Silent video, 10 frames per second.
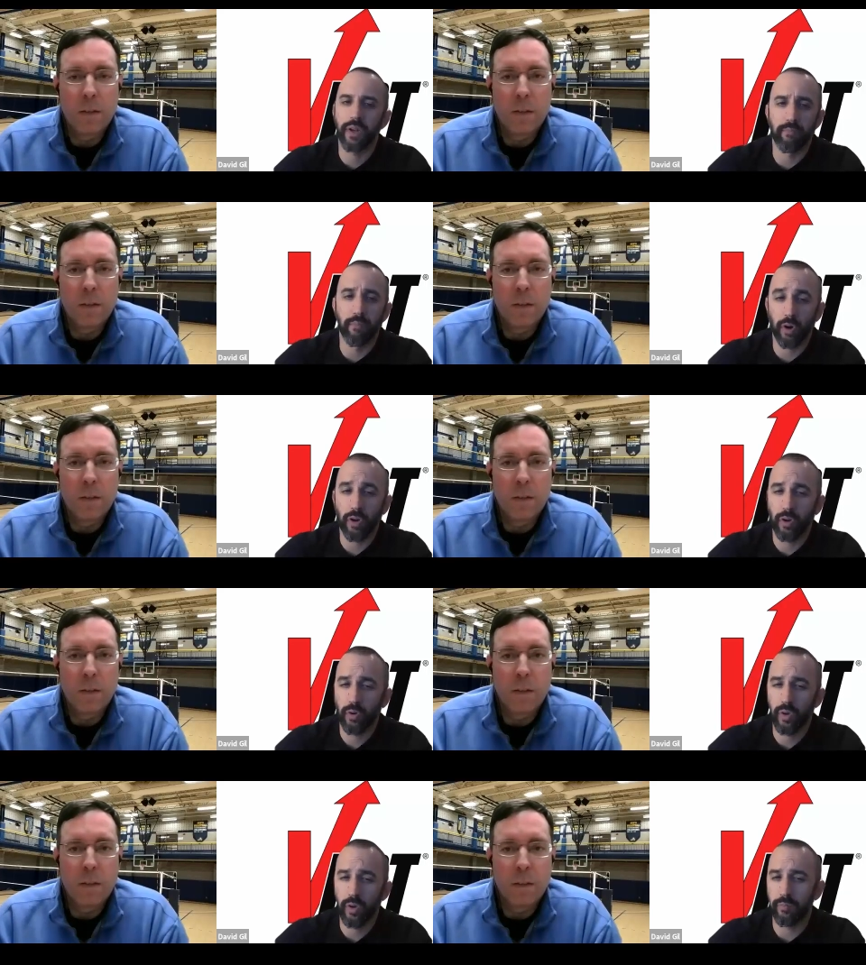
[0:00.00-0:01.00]
Speaker 1: named Marco.
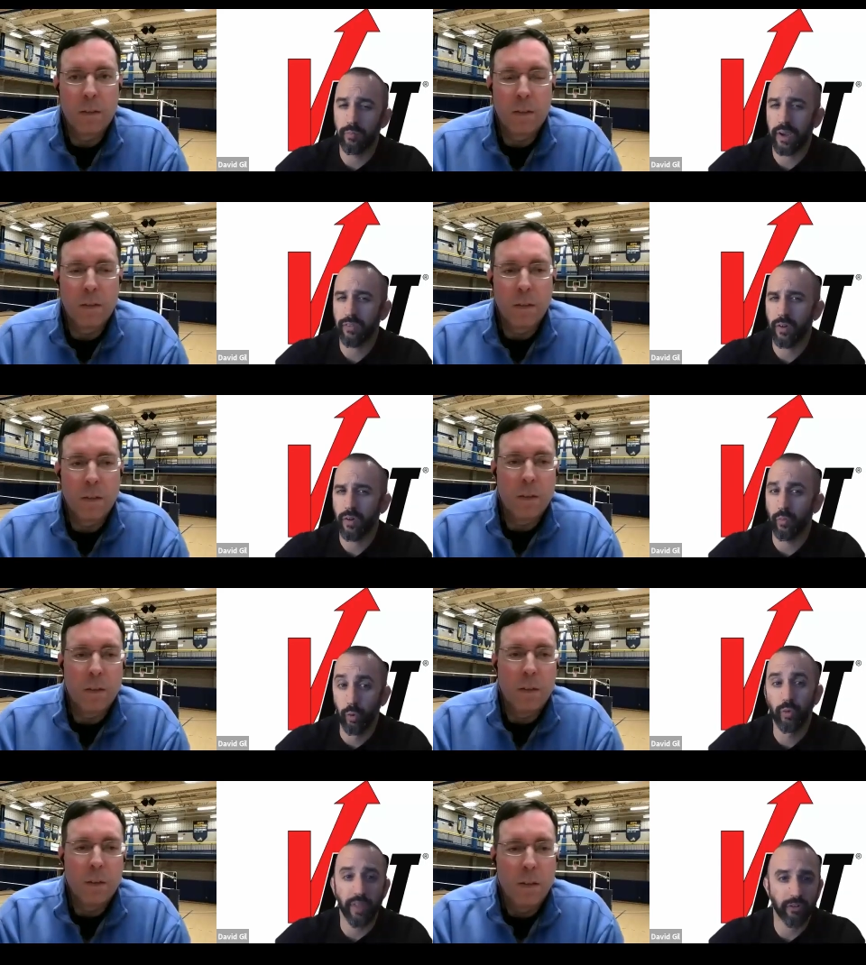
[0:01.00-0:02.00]
He's in Mexico.
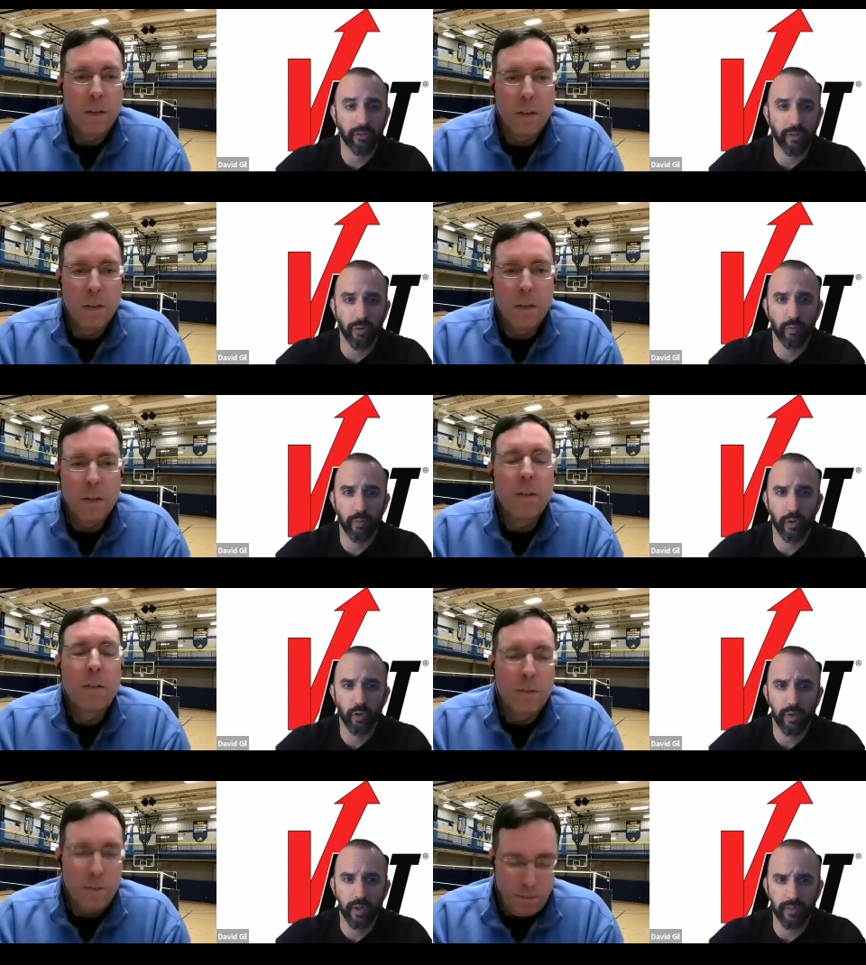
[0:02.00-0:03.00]
Ruth actually introduced me to
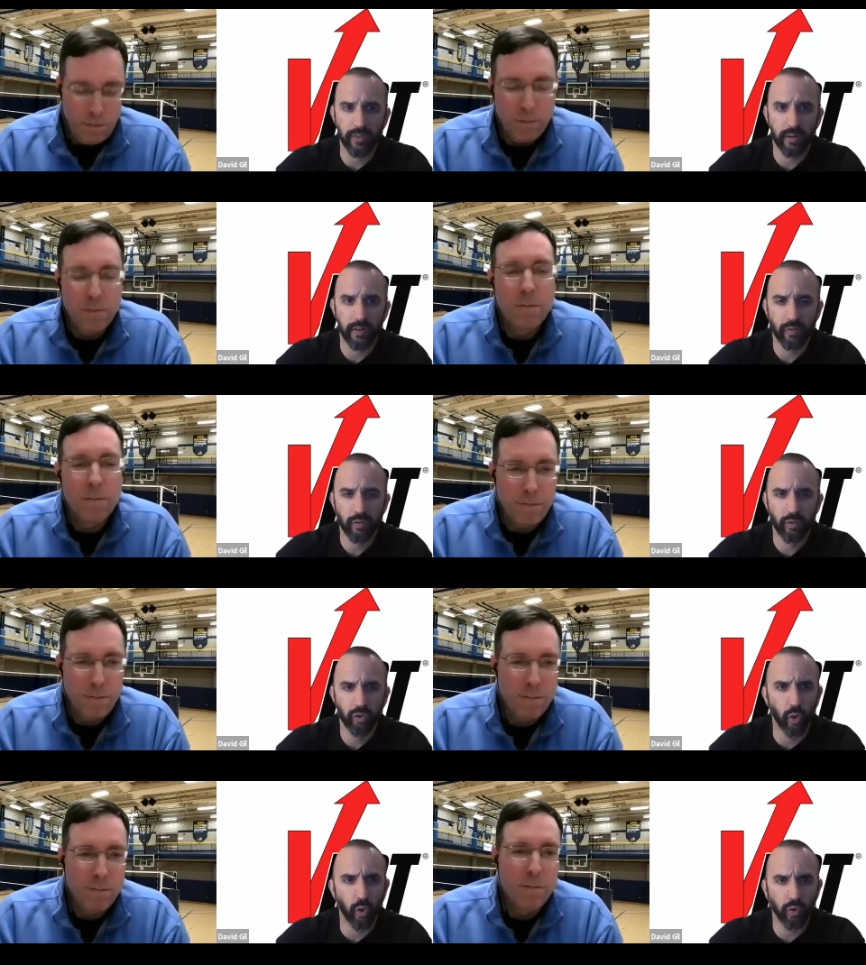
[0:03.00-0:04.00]
him. He does that
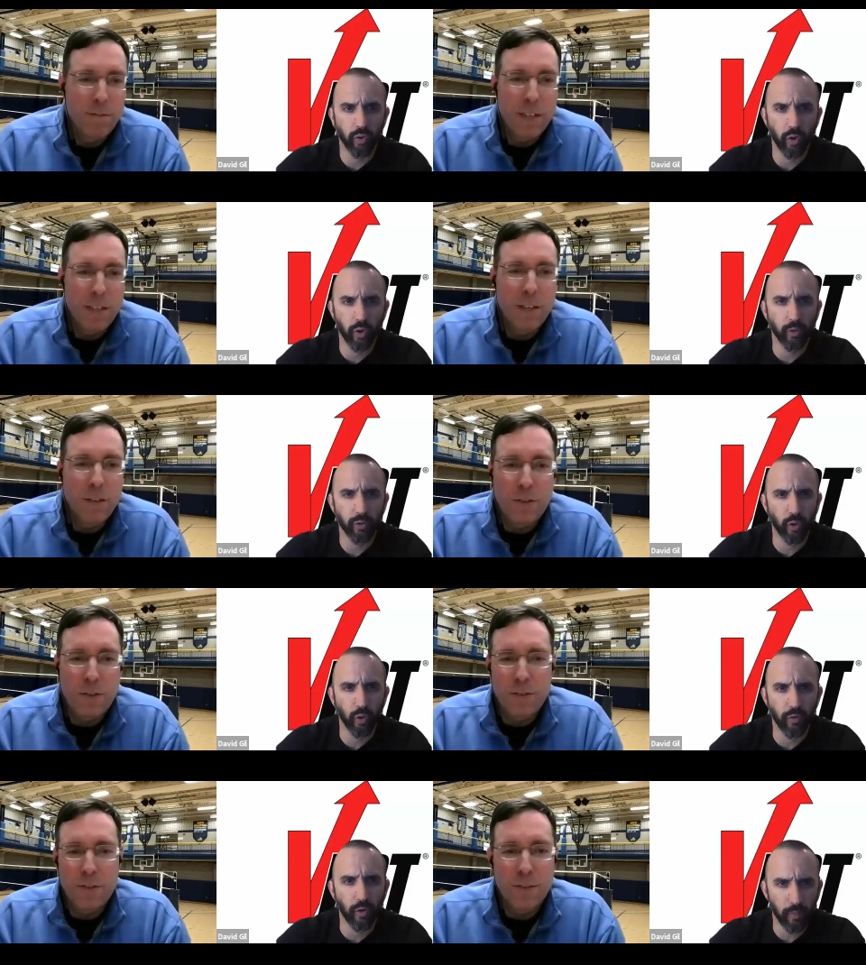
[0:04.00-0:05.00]
Stolo, Somos
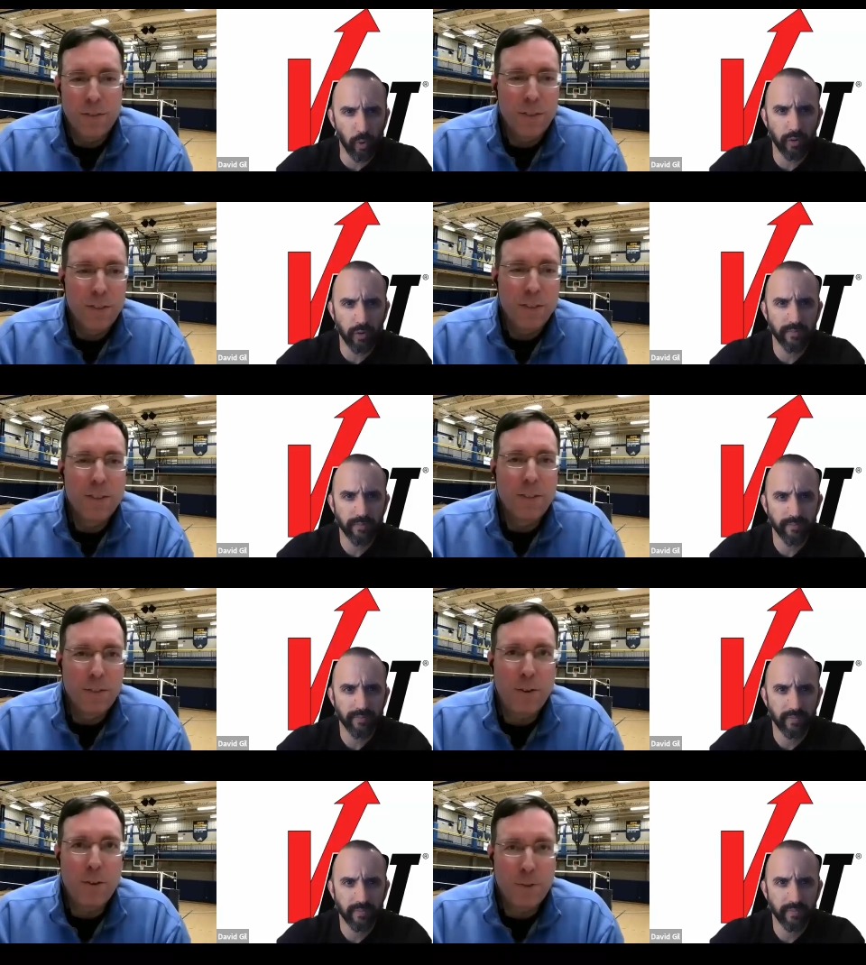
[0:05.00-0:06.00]
Todos volleyball.
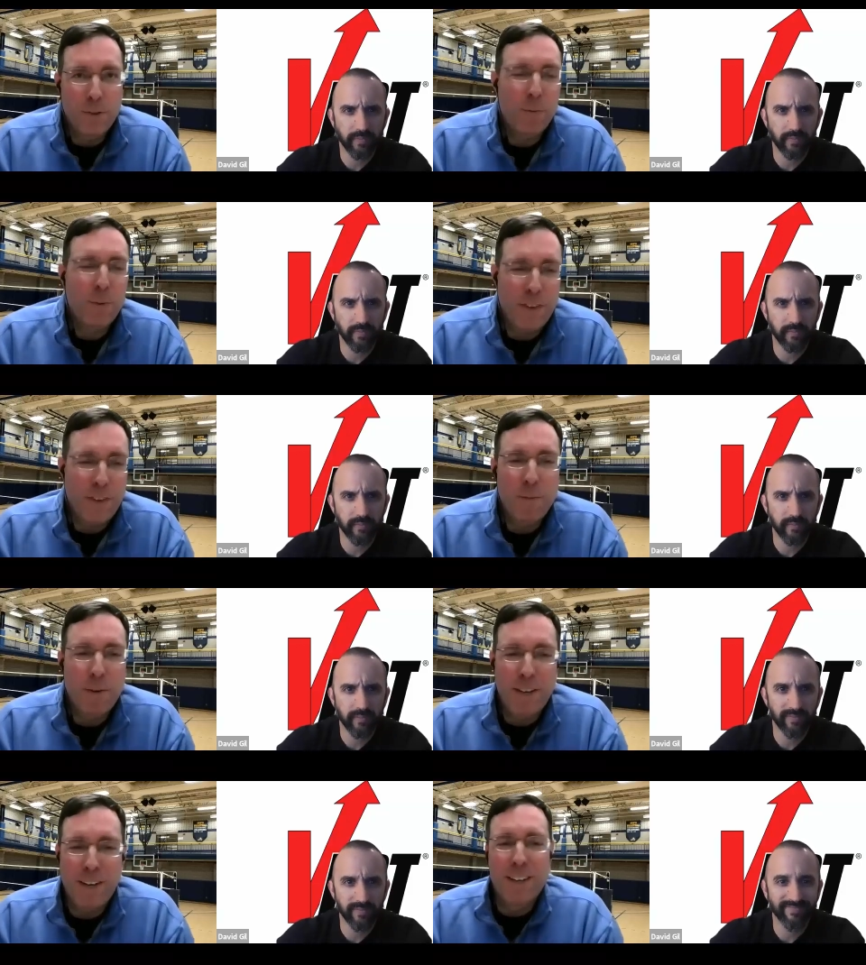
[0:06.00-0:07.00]
Speaker 2: Todos Somos
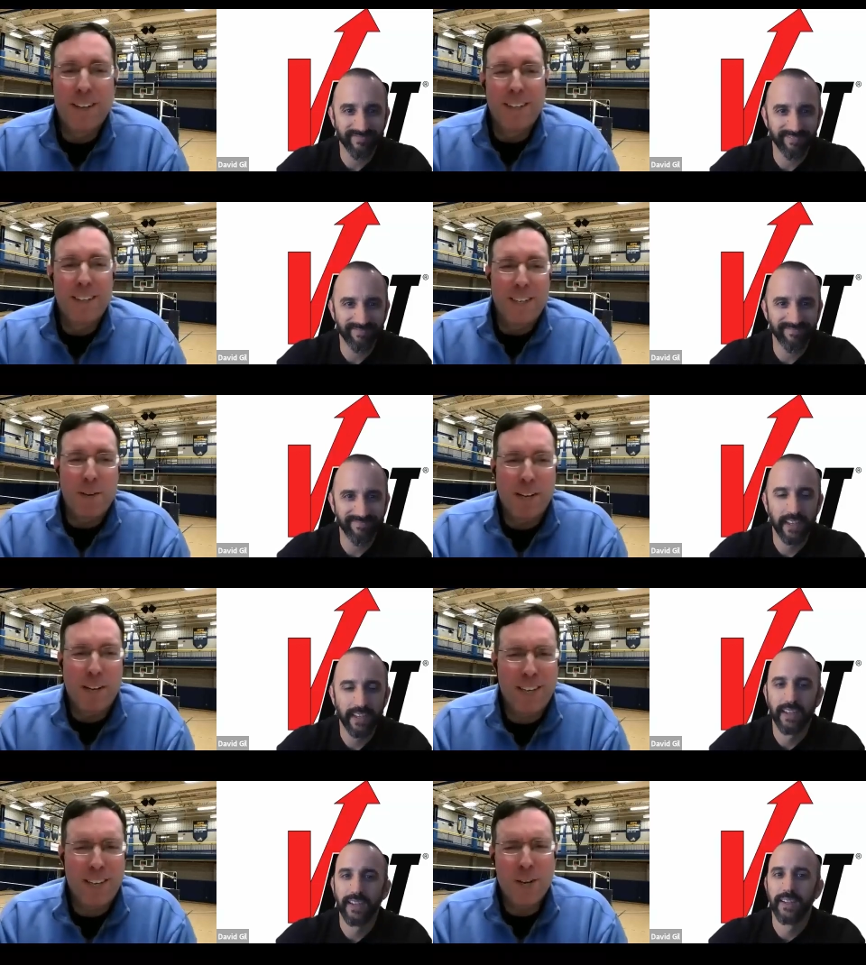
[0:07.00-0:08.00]
volleyball. Yeah. I'm
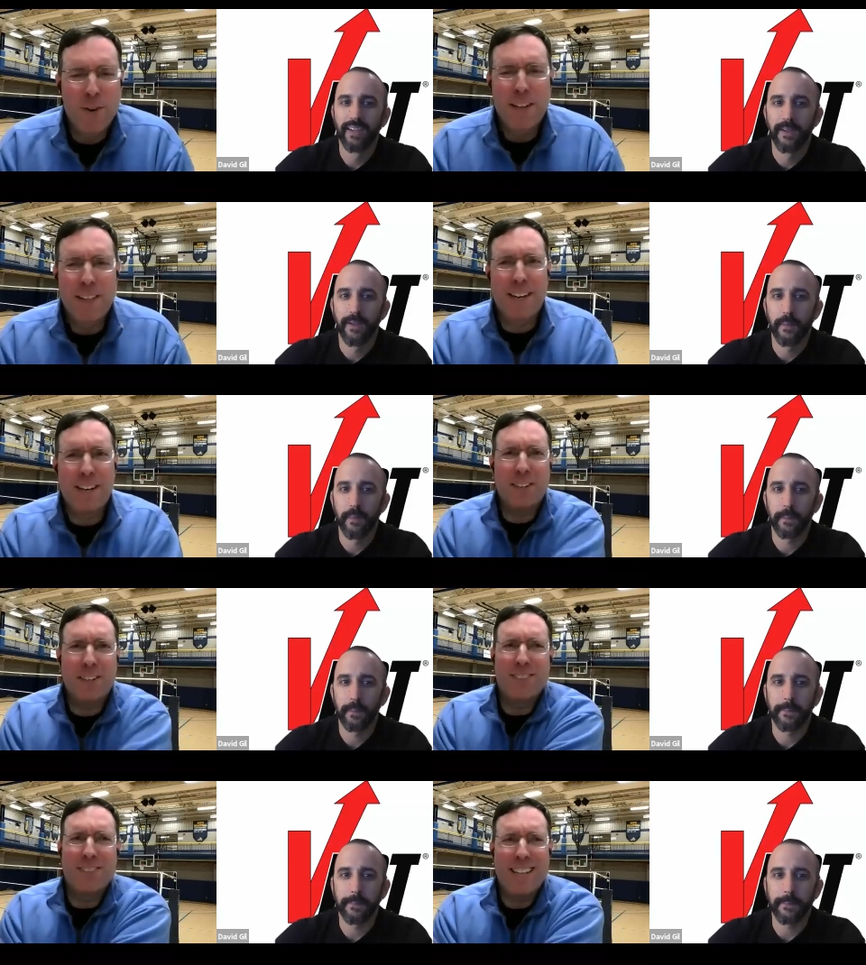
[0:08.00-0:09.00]
actually going to go on
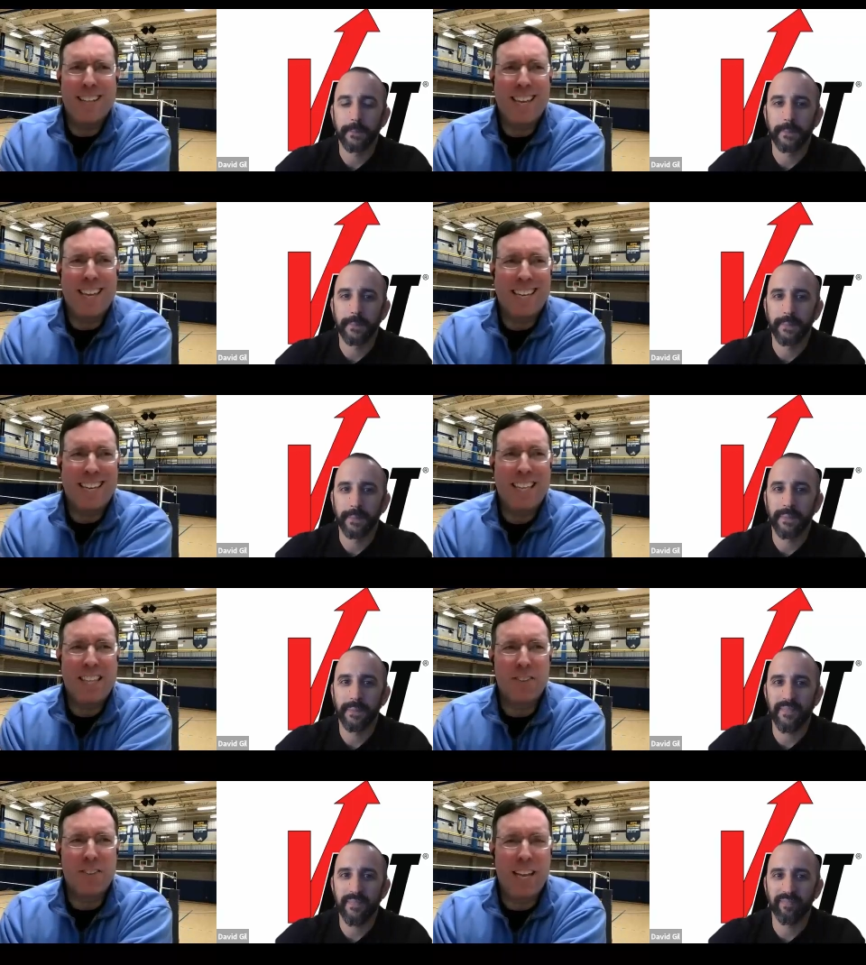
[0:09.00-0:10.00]
there, I think
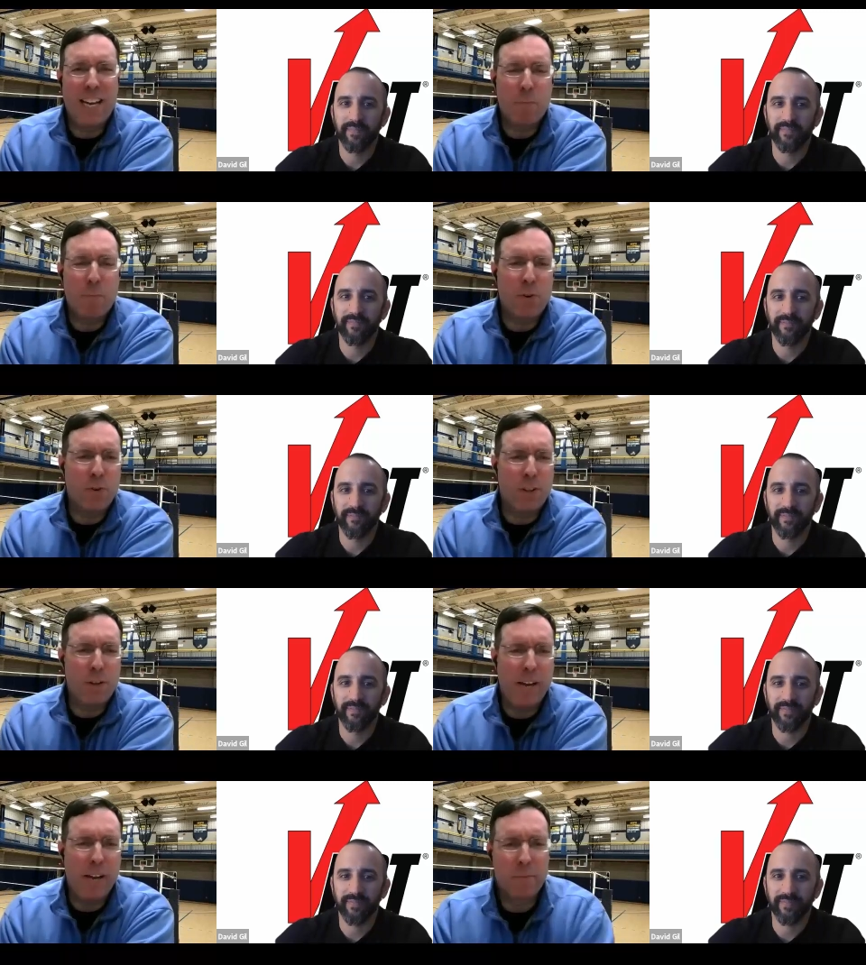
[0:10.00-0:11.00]
either late April or
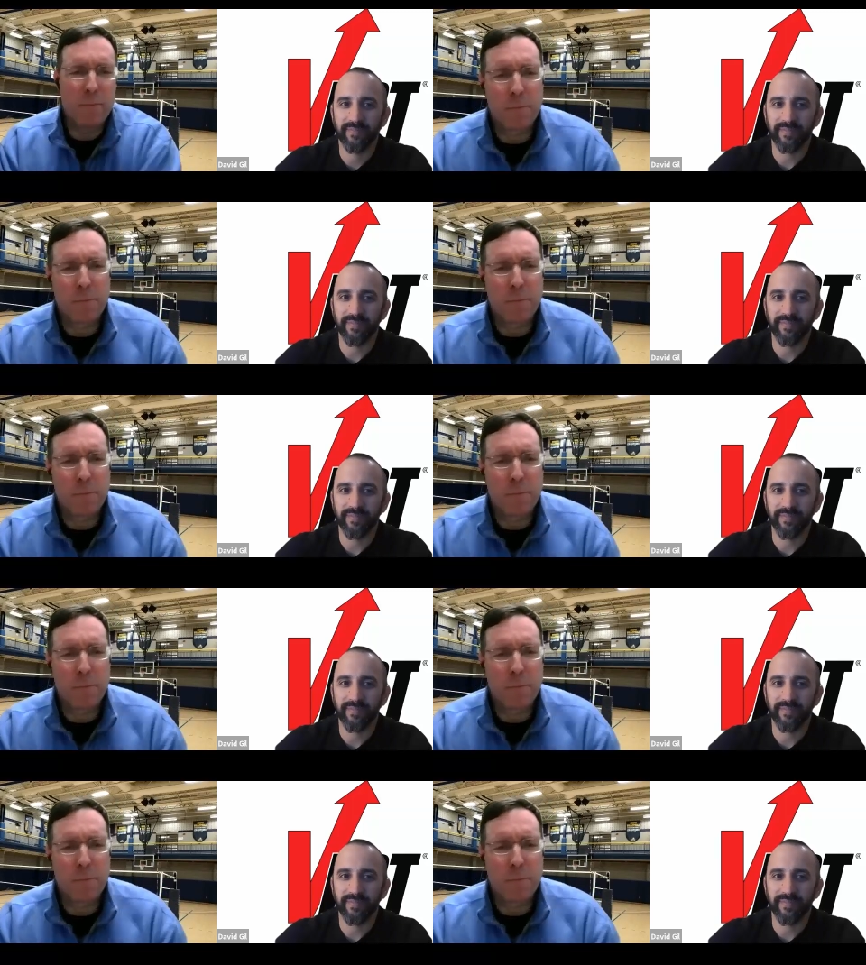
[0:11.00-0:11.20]
early May.